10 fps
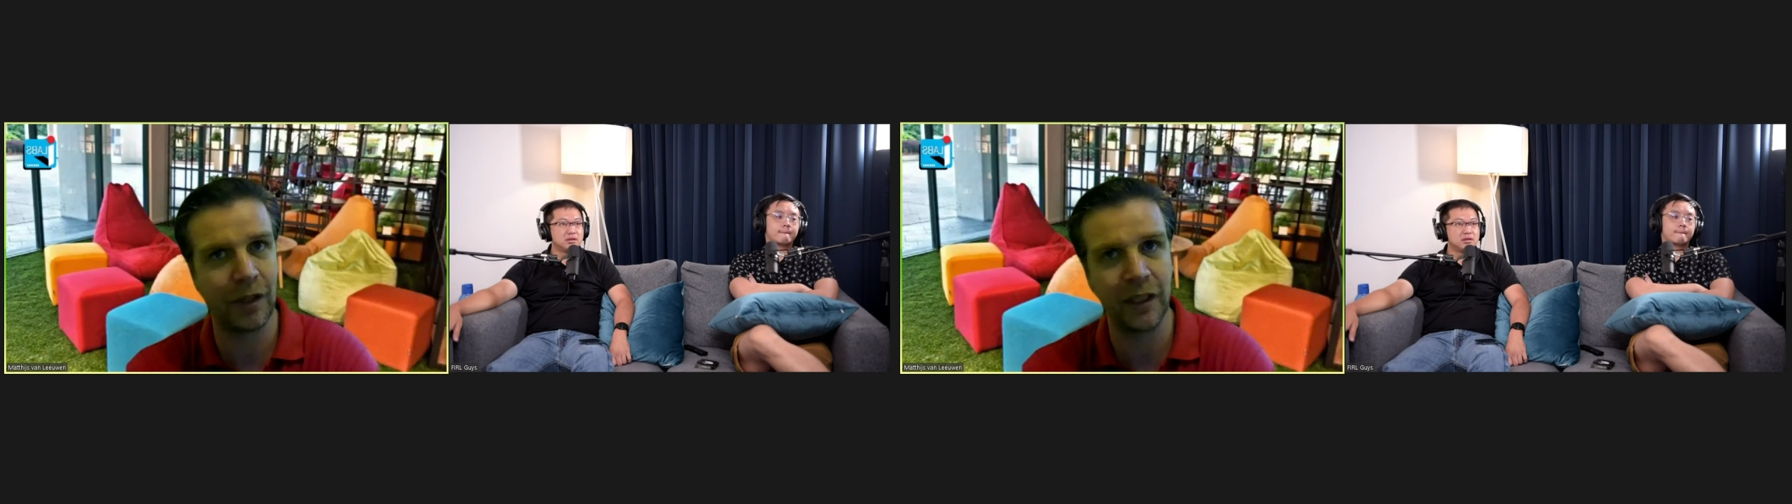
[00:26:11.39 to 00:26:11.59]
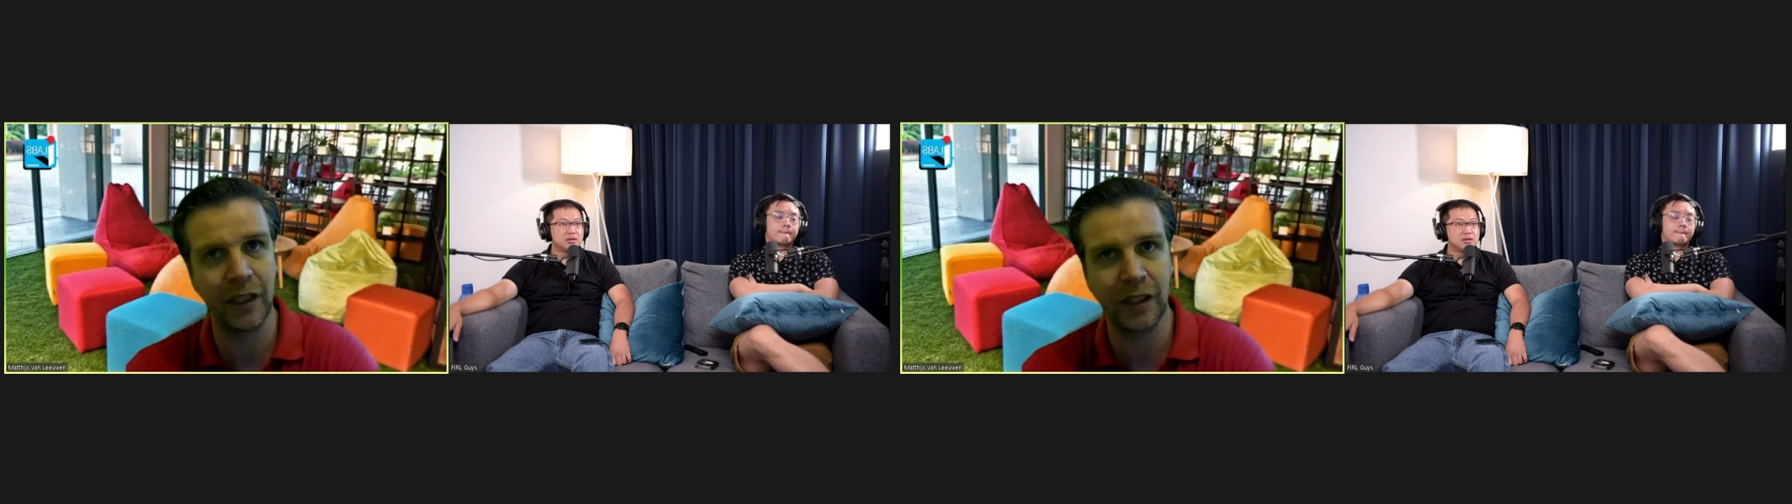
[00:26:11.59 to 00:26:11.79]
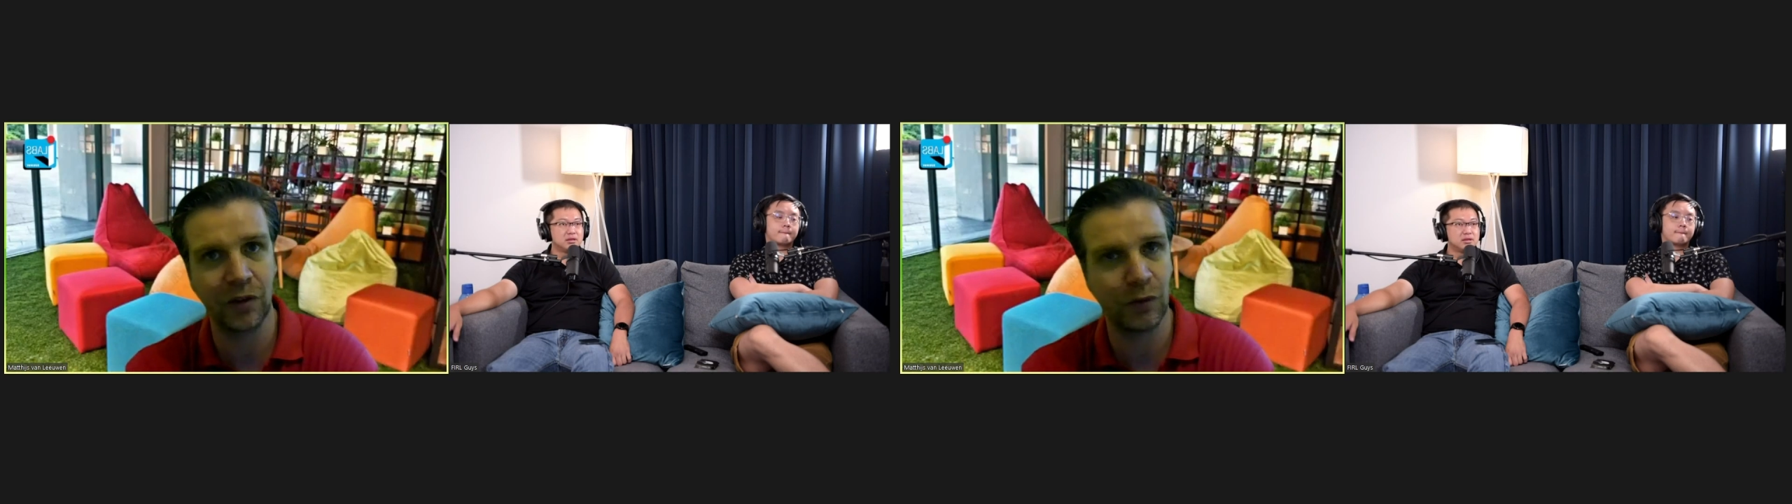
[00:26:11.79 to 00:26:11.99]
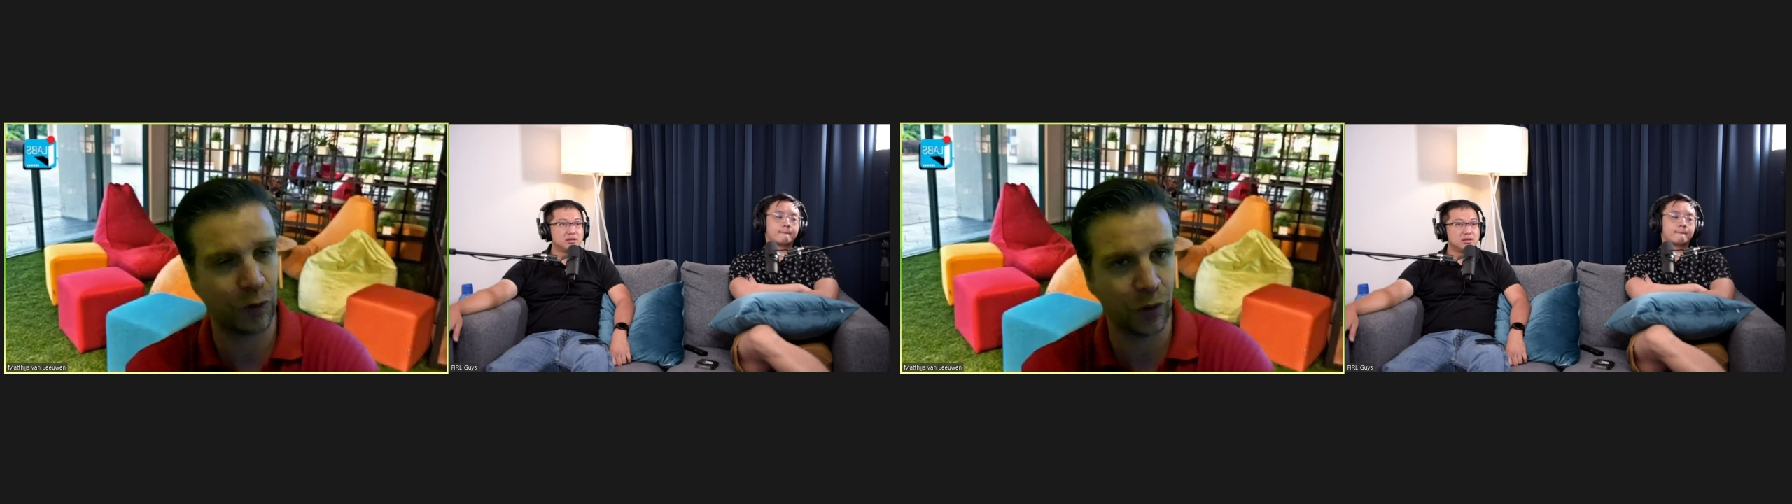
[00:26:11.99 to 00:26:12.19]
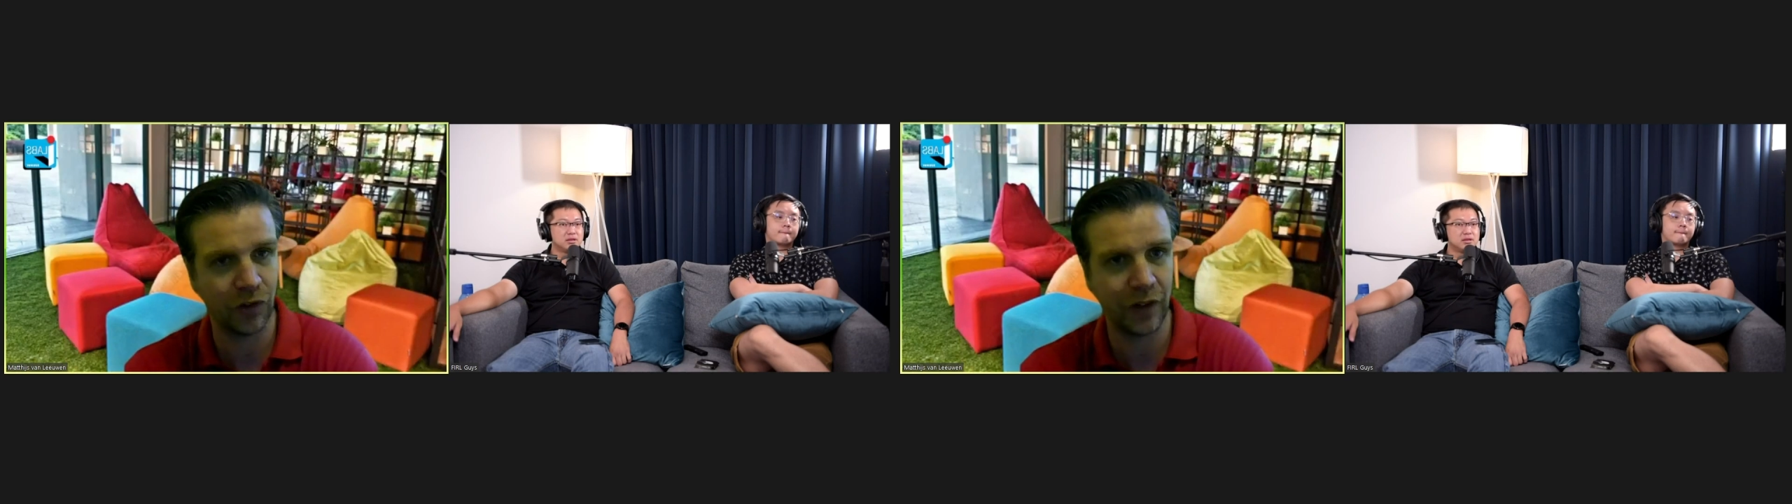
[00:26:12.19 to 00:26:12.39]
money into
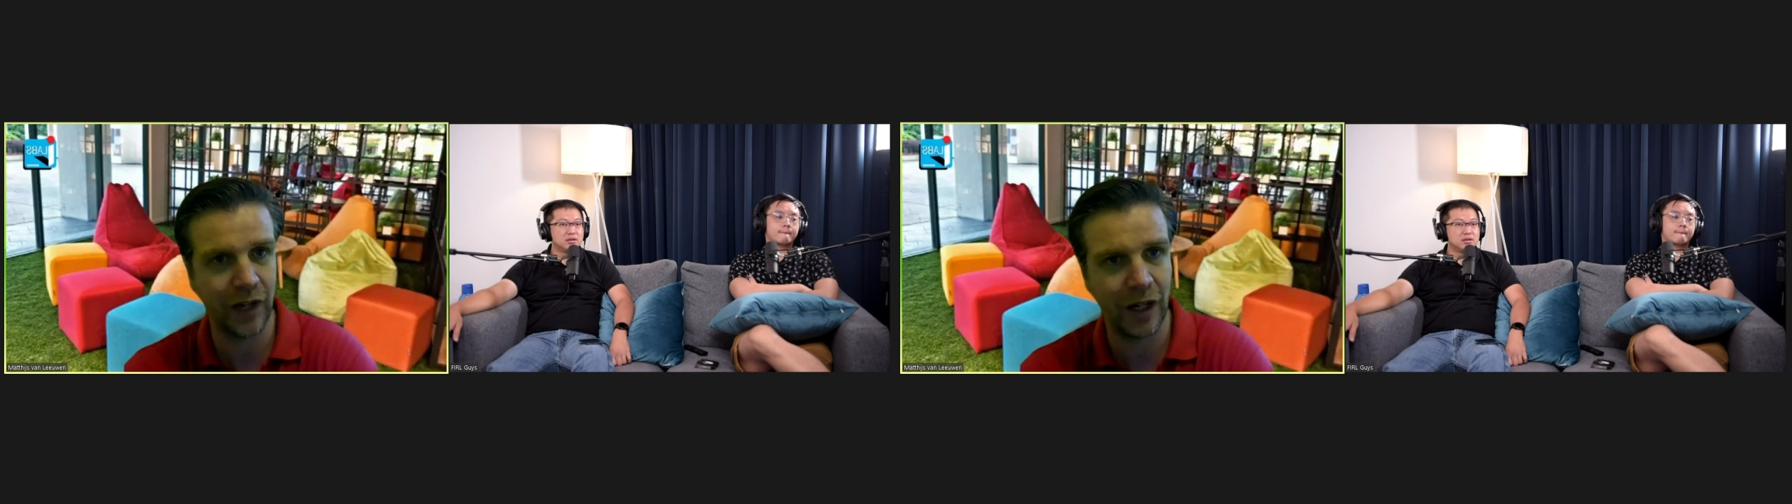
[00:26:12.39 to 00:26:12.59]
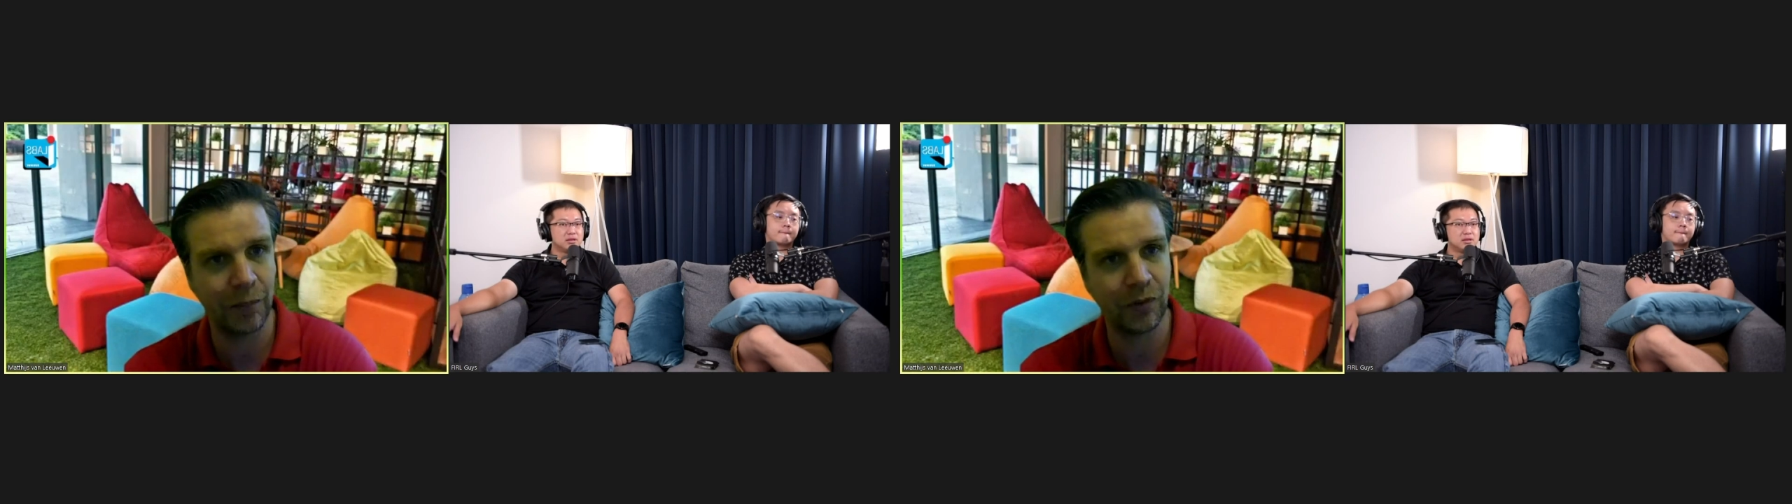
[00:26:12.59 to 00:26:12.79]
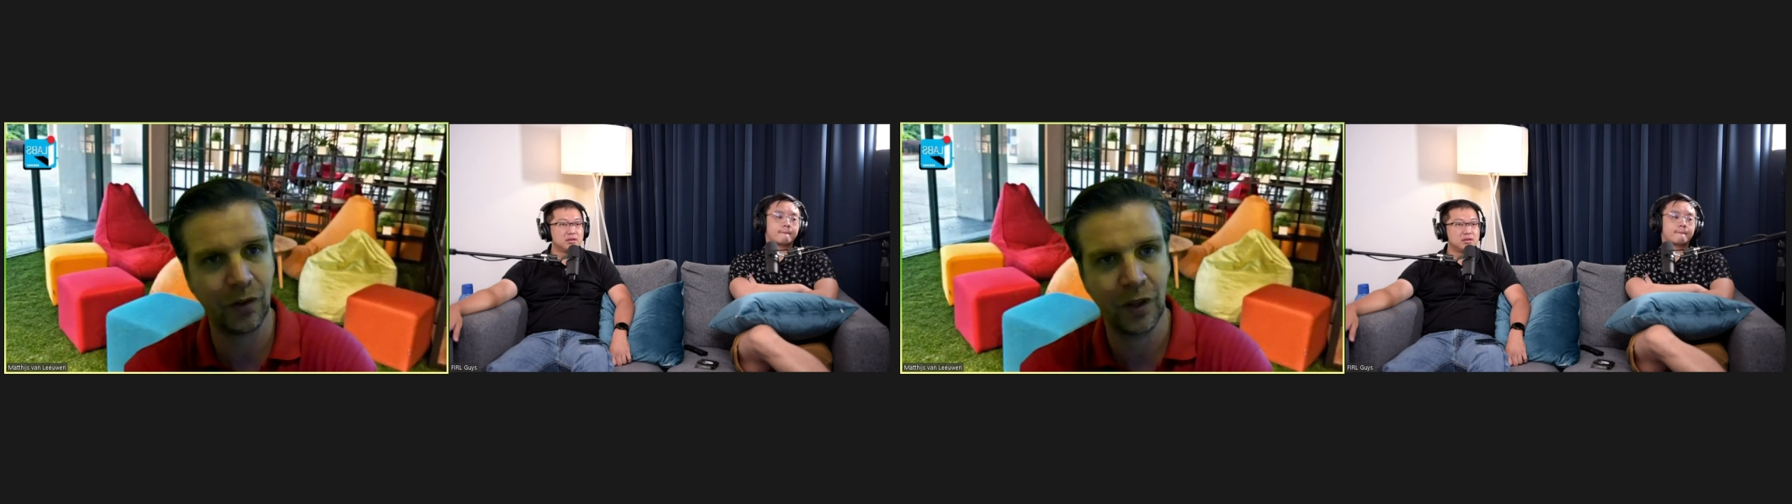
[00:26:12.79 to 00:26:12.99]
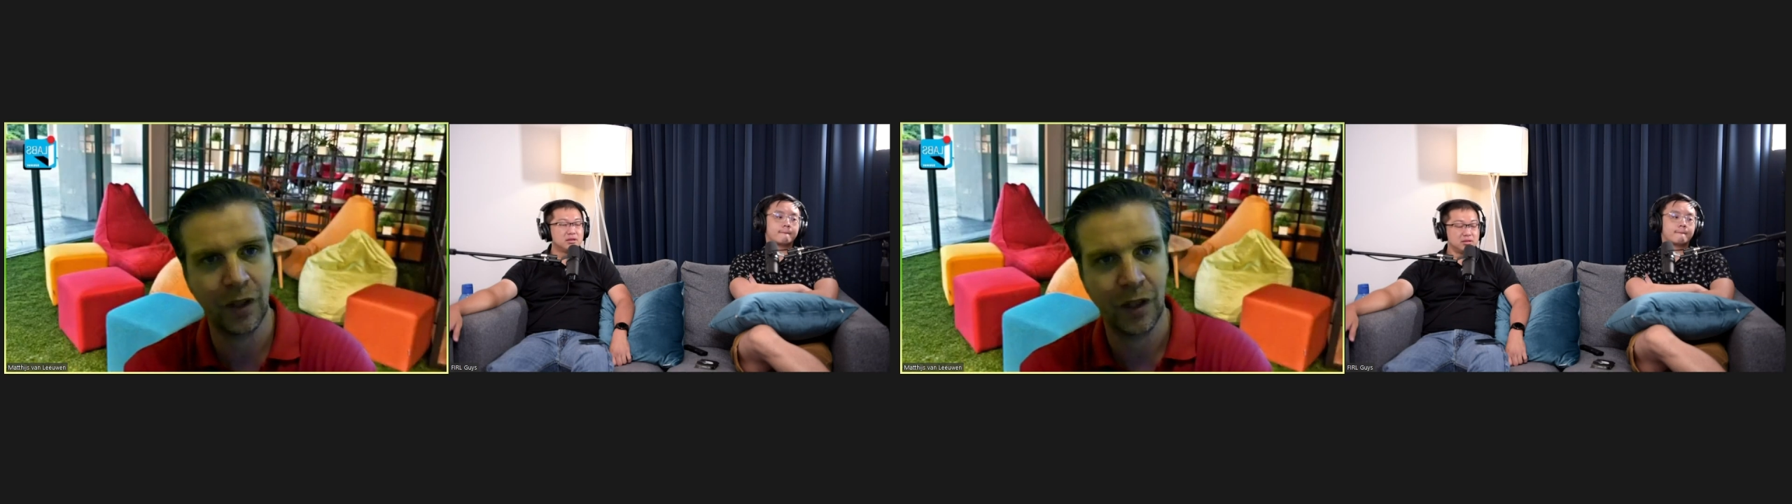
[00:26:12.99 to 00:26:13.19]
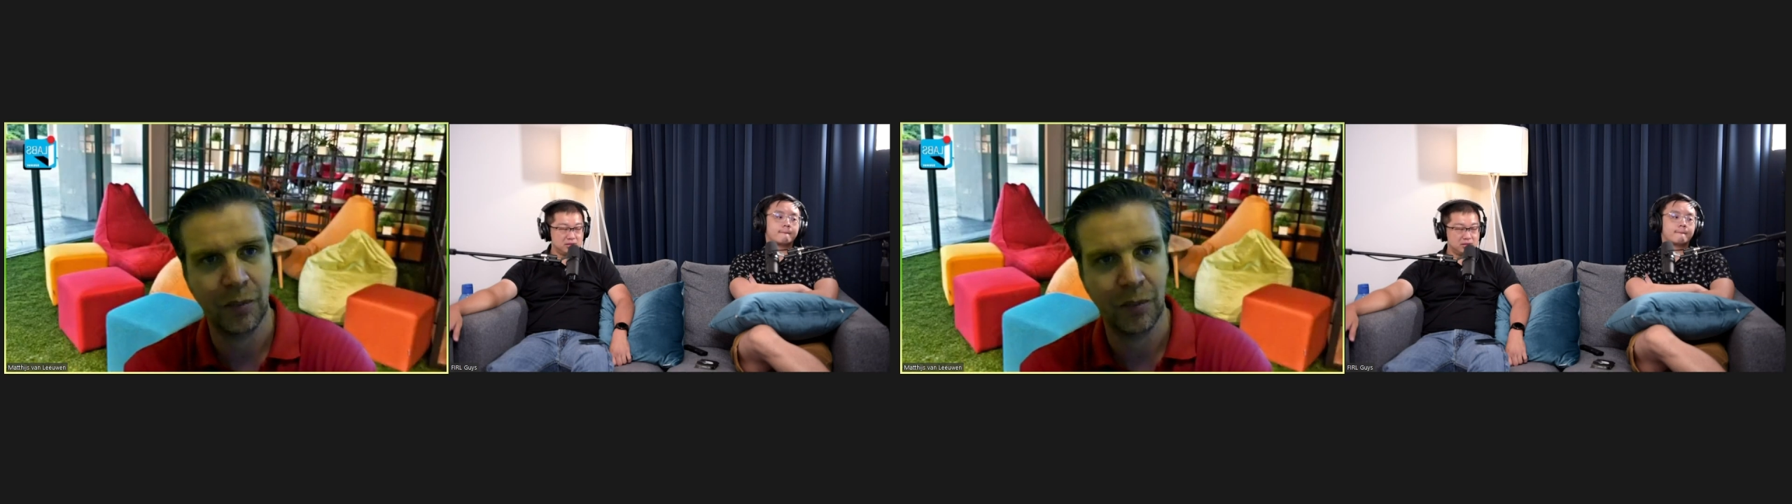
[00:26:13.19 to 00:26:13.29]
4 startups,